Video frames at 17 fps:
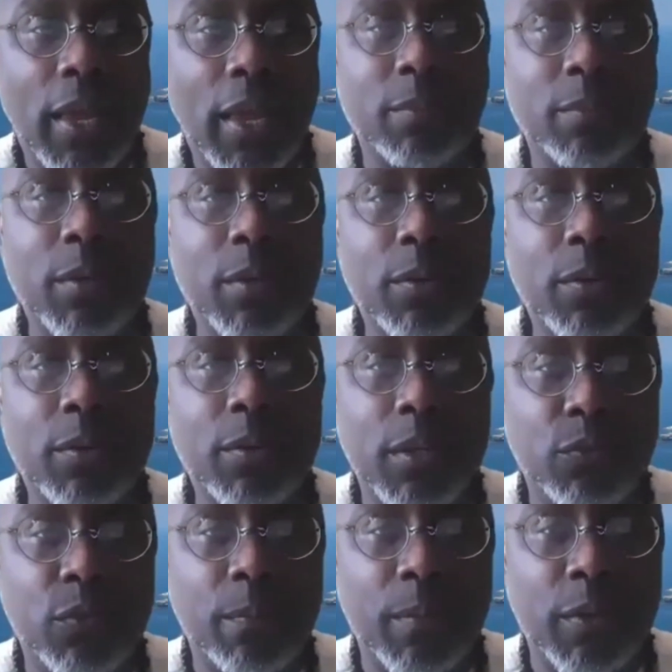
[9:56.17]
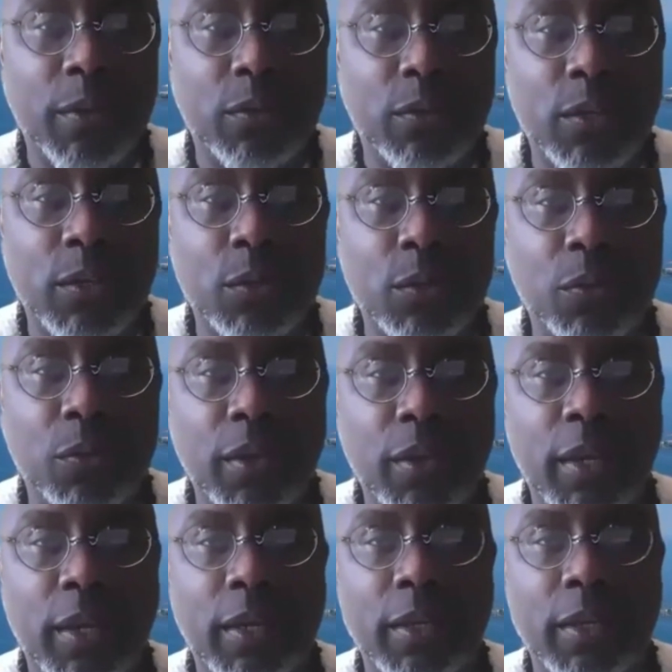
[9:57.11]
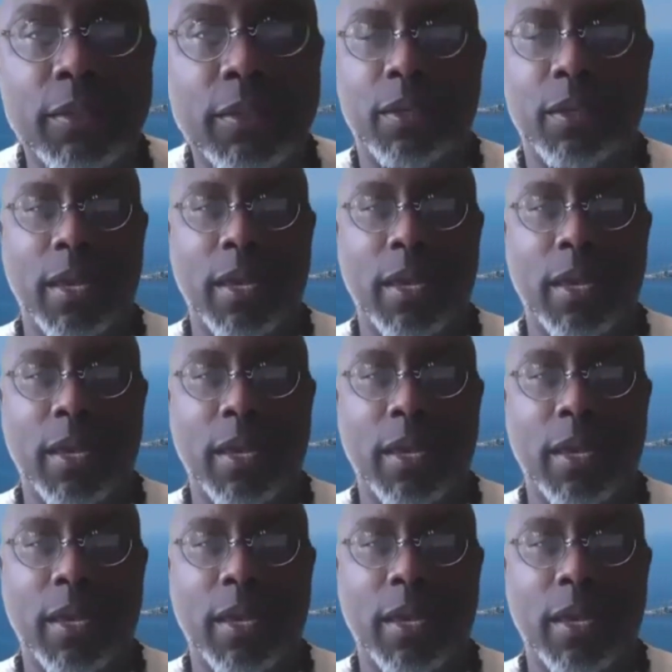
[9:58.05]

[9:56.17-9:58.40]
a community treatment. So they do things